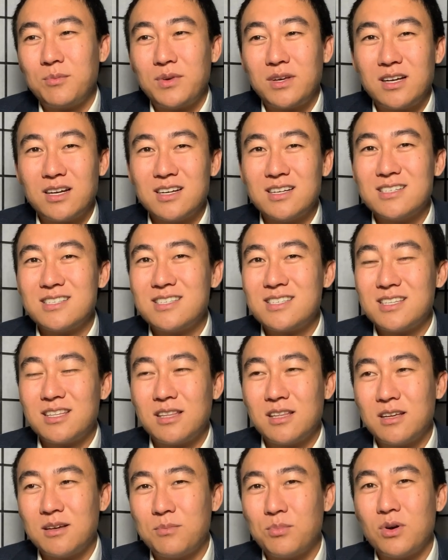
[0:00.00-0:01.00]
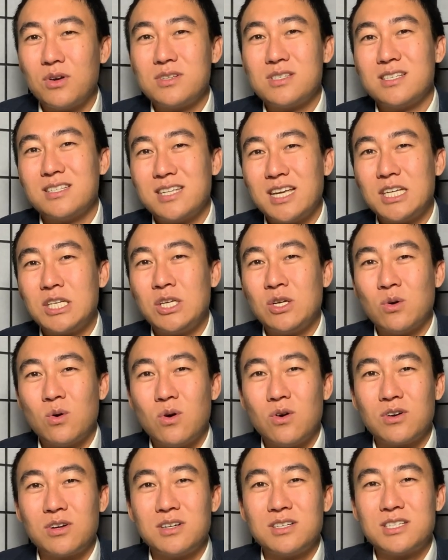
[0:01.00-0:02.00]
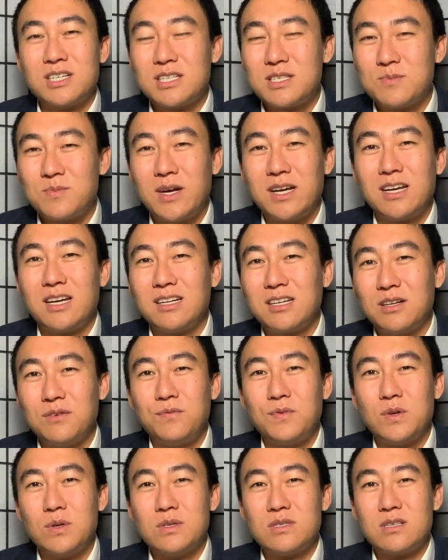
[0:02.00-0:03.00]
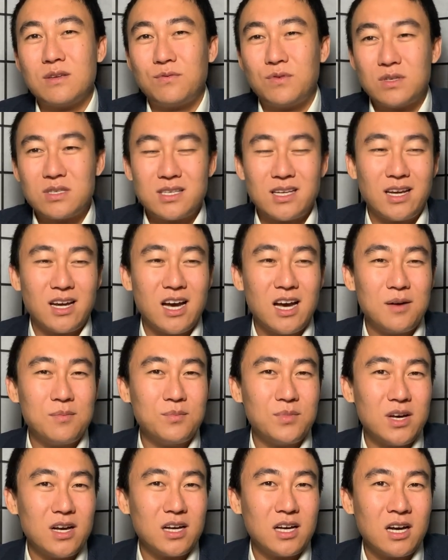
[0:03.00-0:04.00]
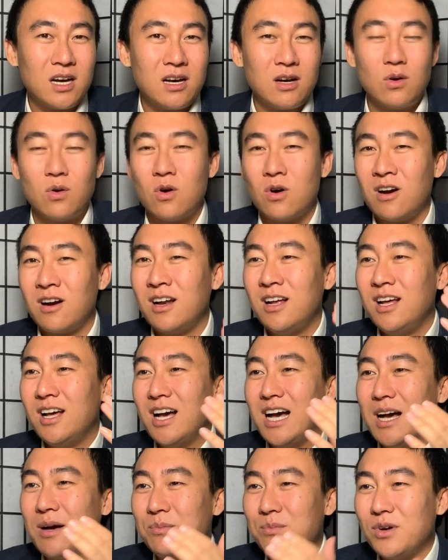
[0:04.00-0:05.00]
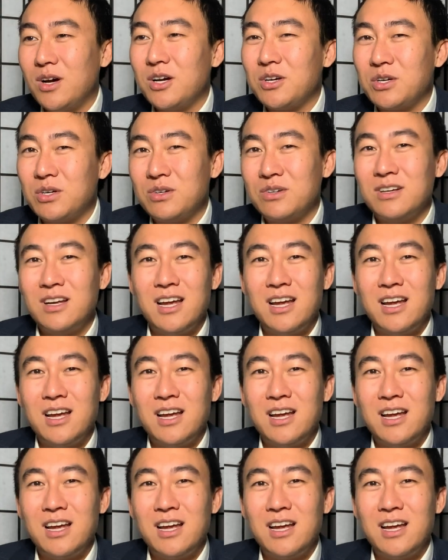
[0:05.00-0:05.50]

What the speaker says: because the person taking your order just might get confused if you say hamburger or hamburgu.